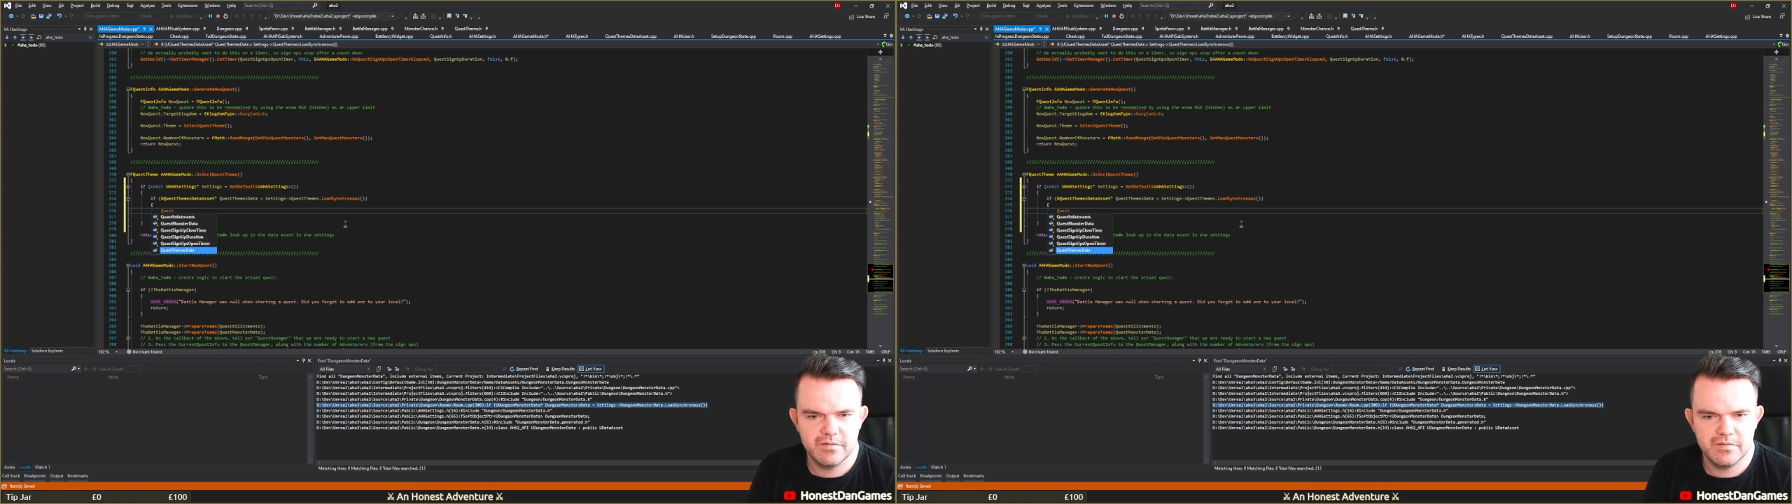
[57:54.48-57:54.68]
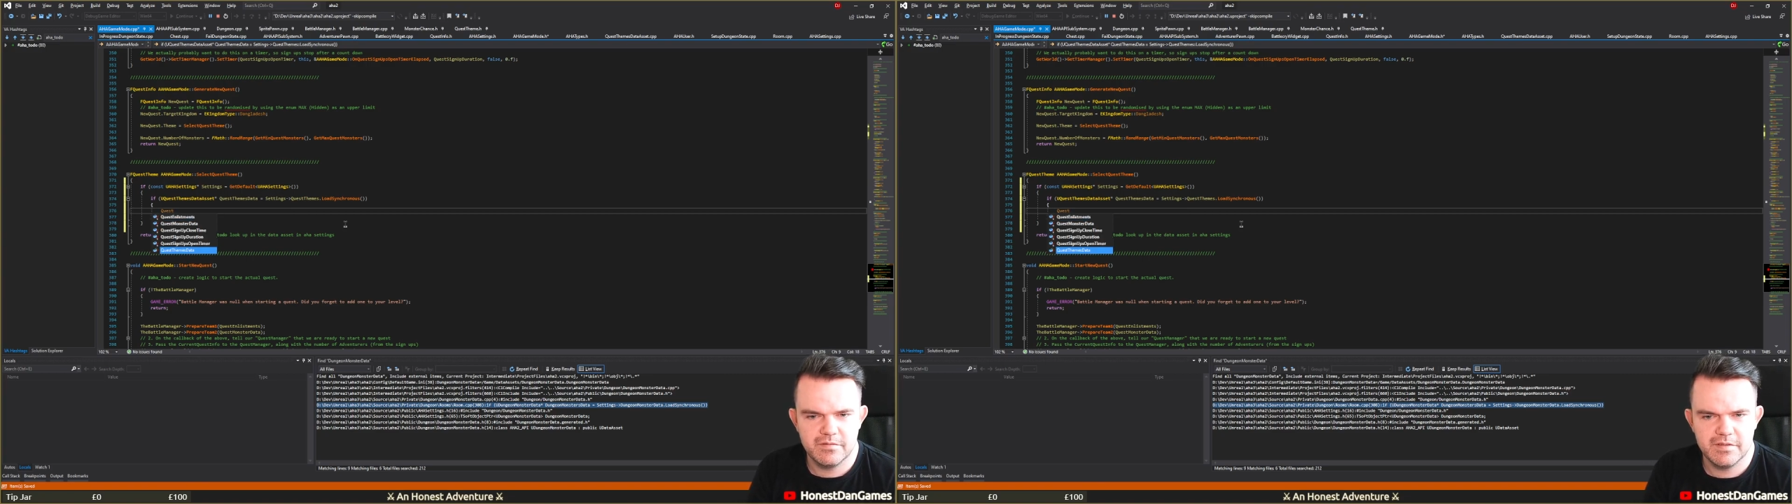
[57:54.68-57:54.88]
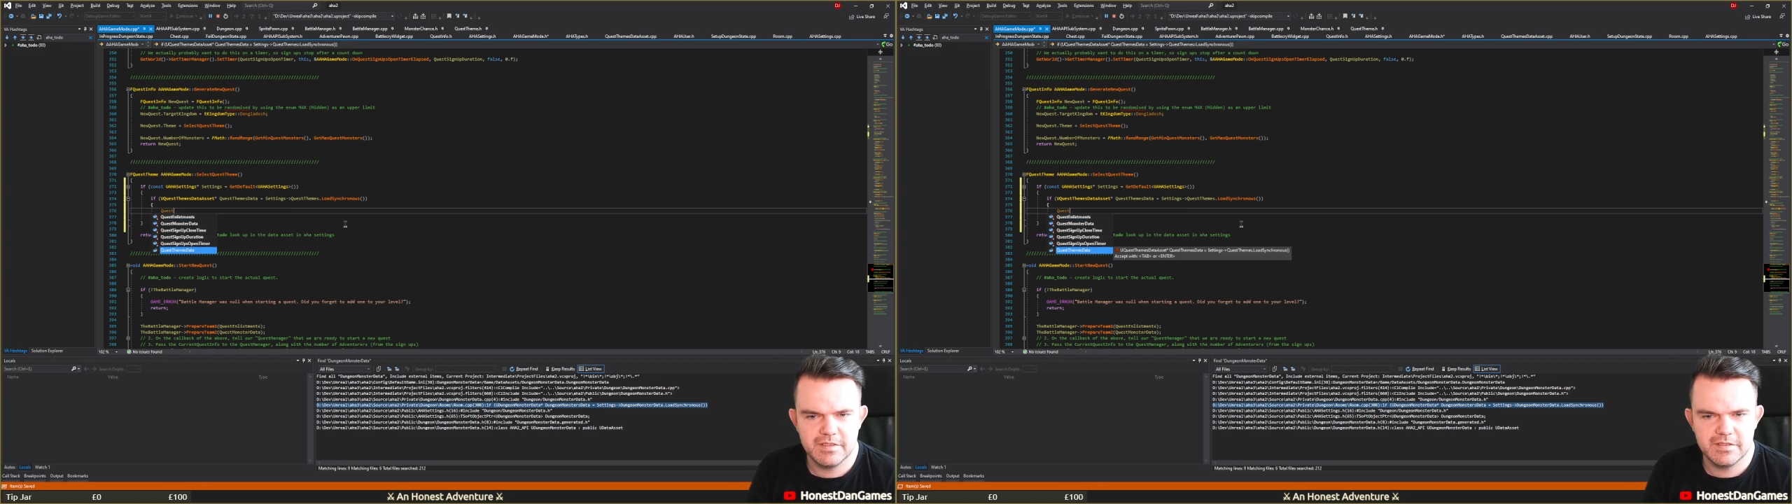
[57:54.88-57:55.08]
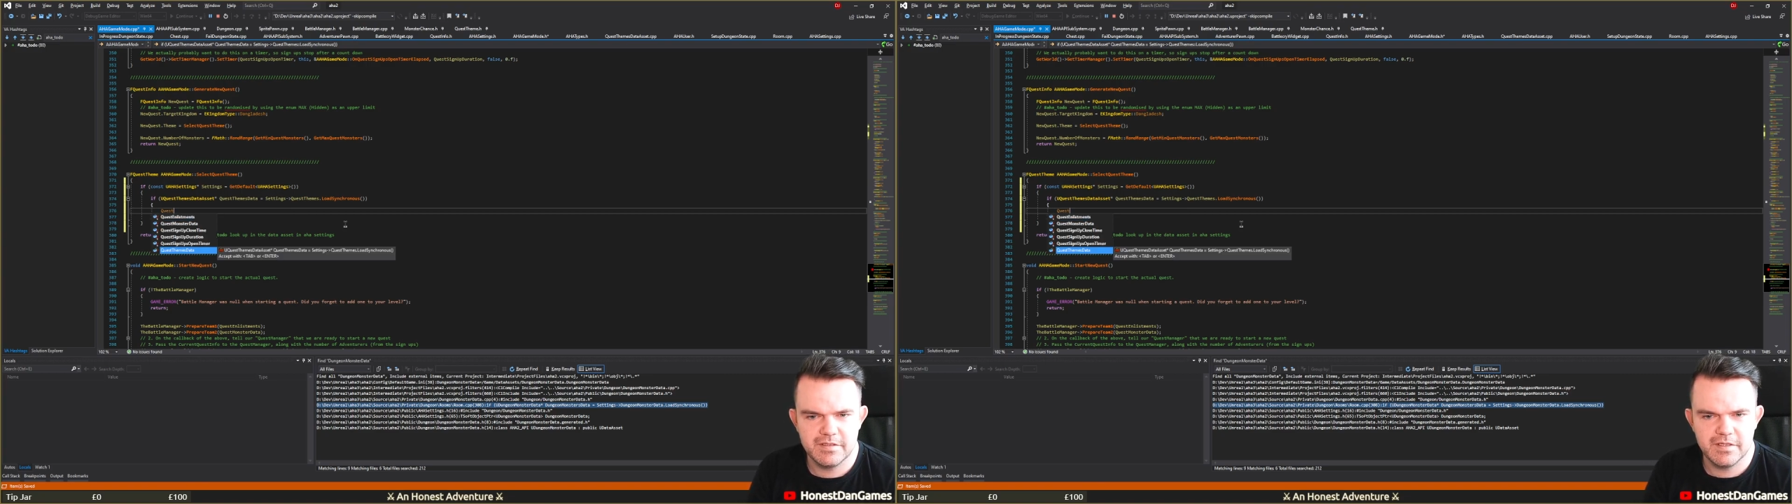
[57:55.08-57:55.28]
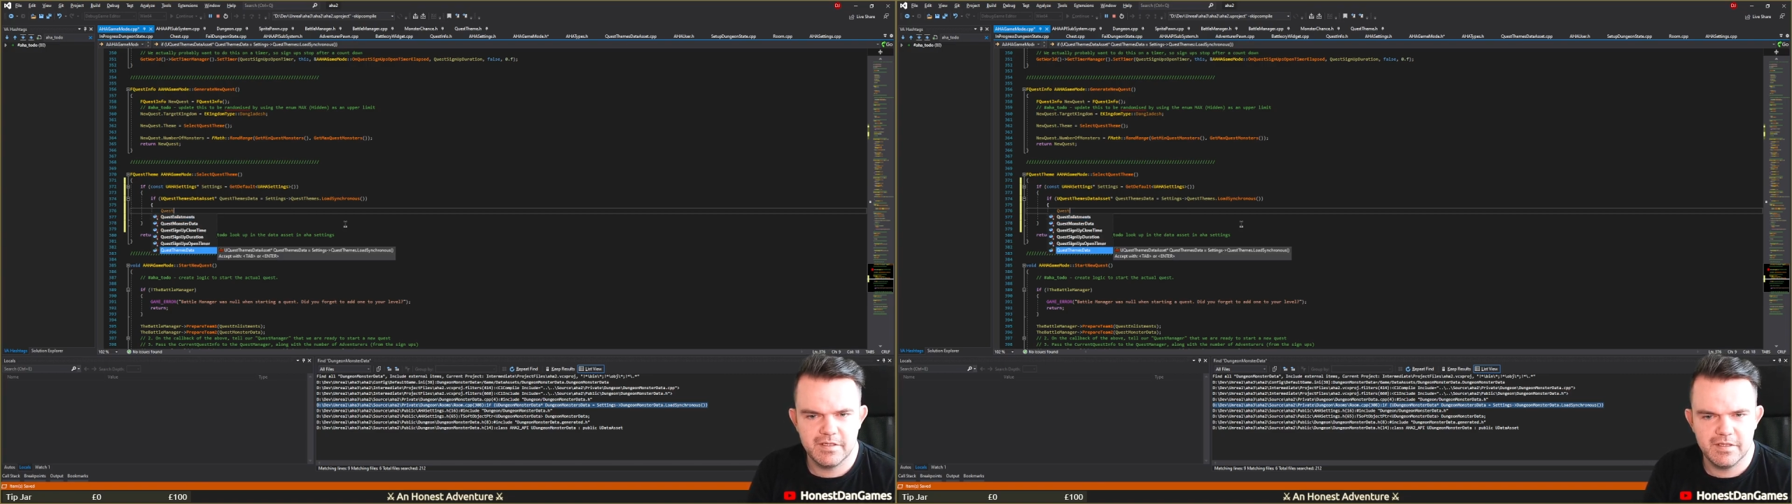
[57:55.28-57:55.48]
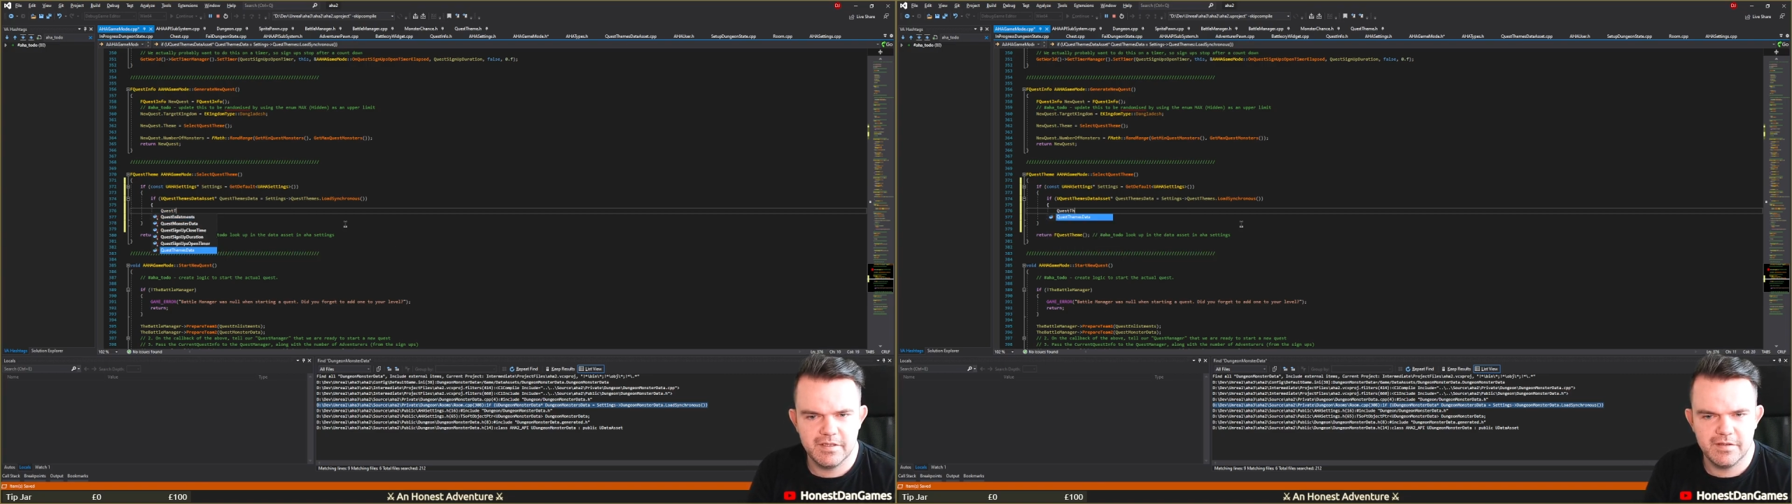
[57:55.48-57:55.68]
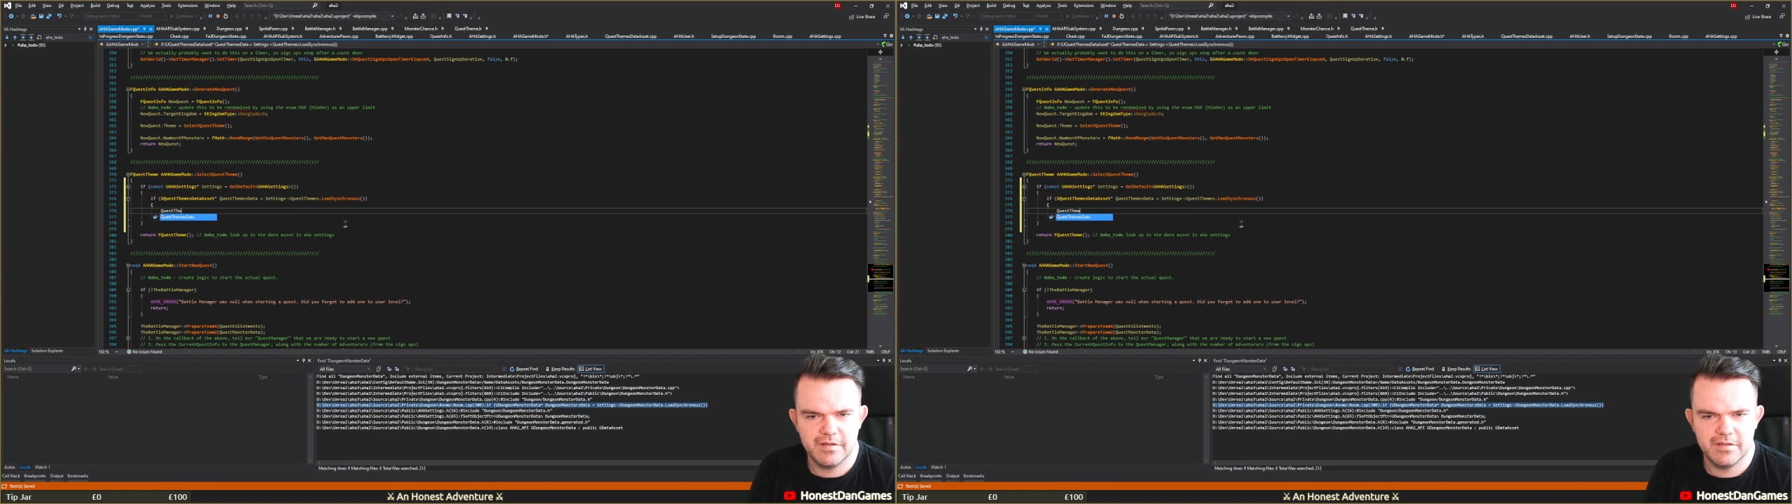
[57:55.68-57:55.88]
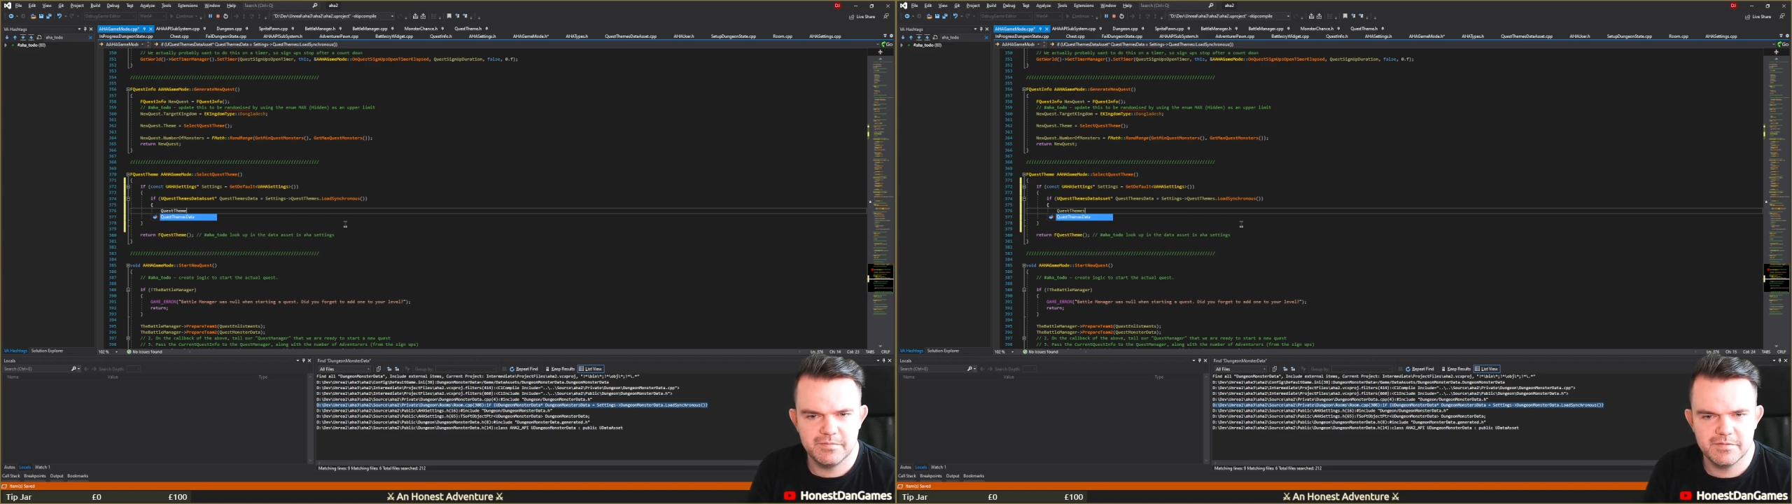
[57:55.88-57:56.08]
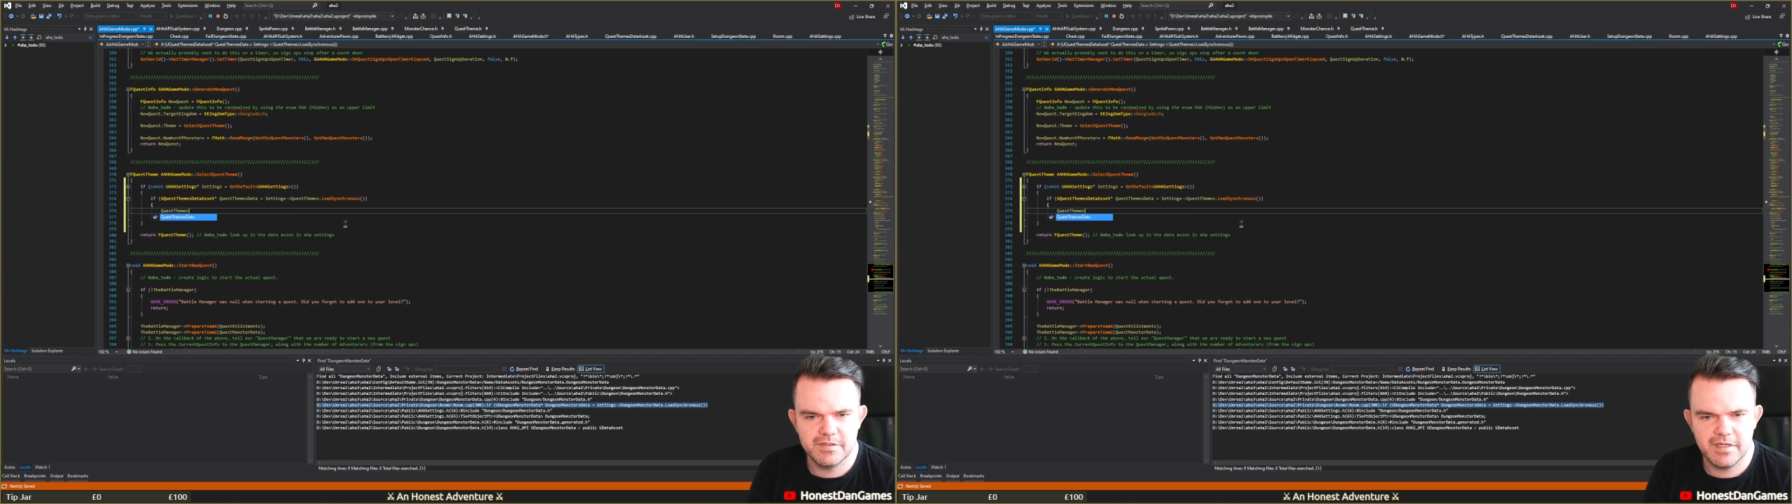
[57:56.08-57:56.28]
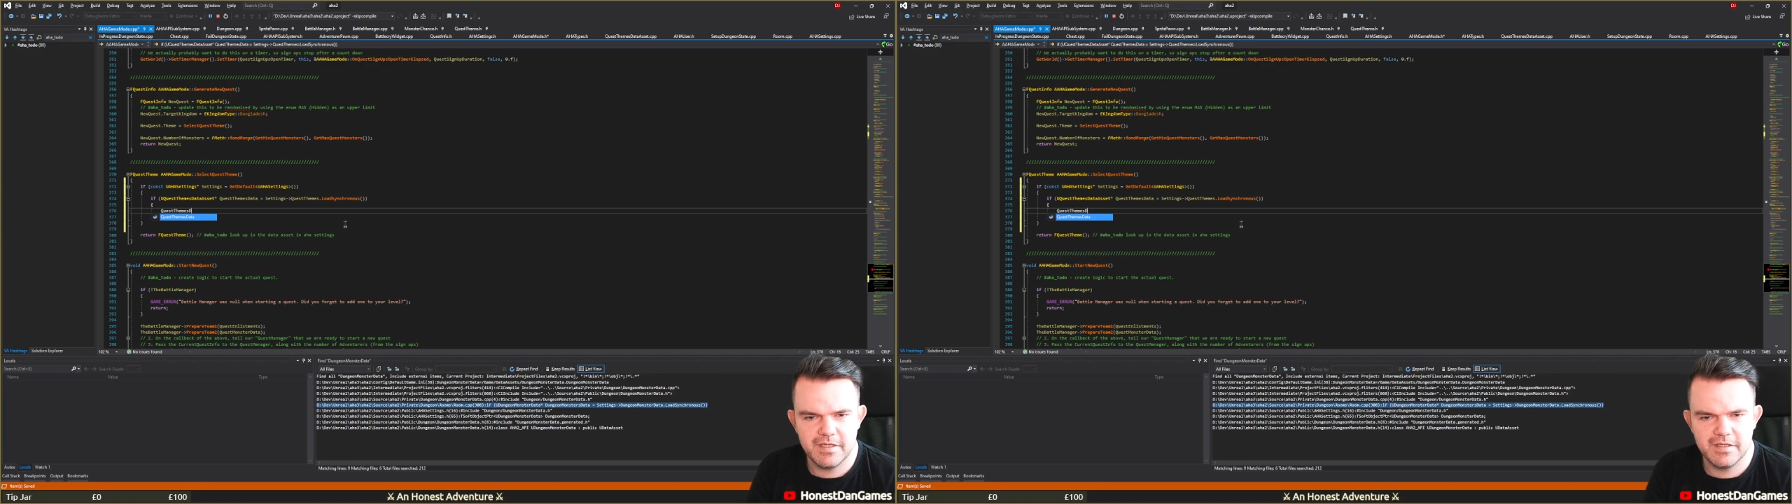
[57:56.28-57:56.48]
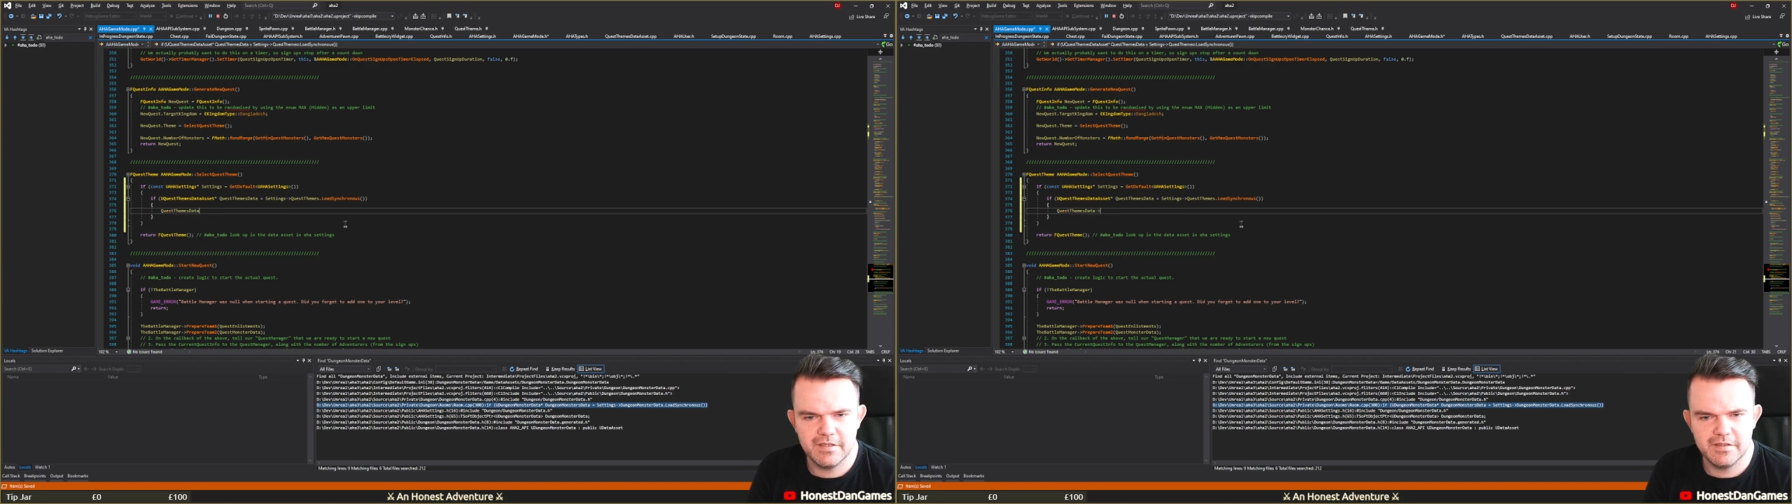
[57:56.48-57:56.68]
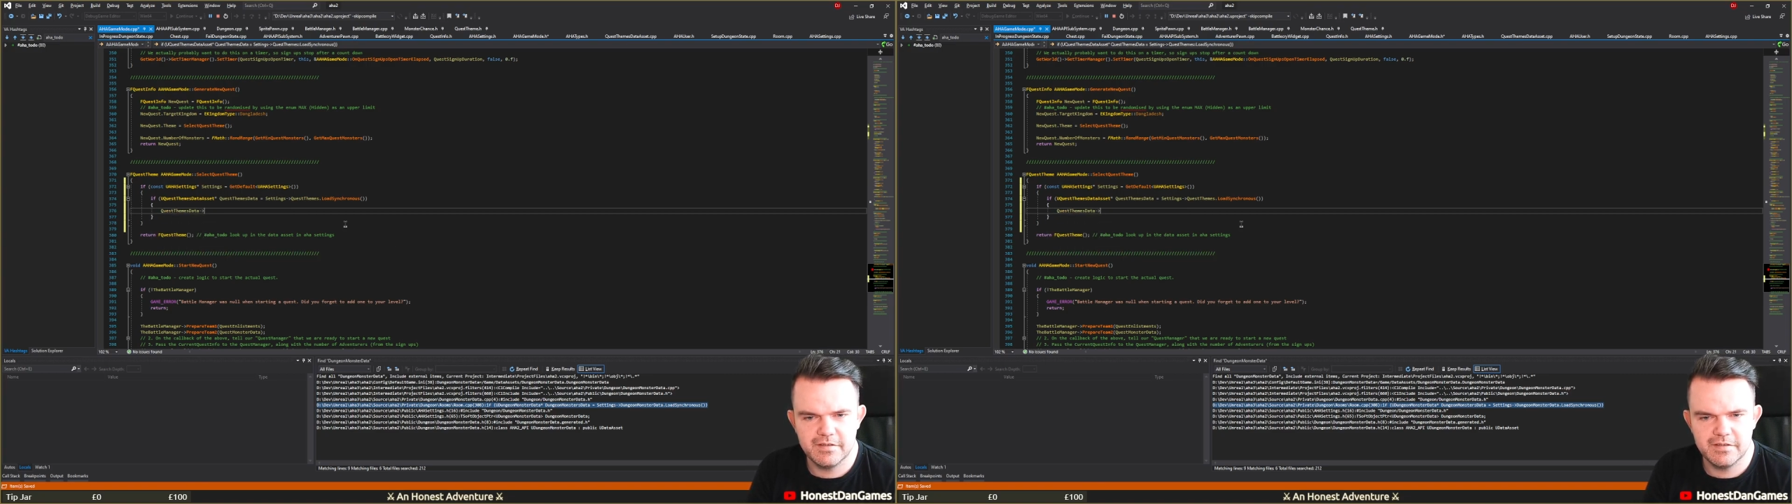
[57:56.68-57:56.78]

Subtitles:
quest themes data